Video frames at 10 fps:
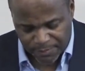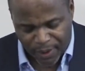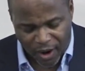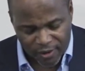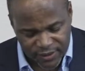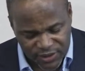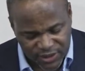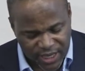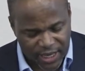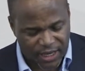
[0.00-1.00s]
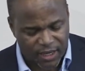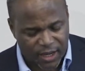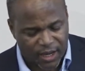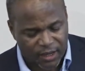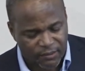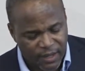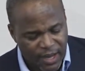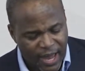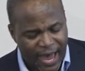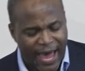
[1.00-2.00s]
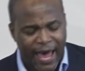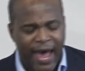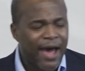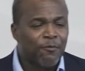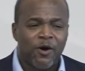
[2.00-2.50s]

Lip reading: Paul is saying, I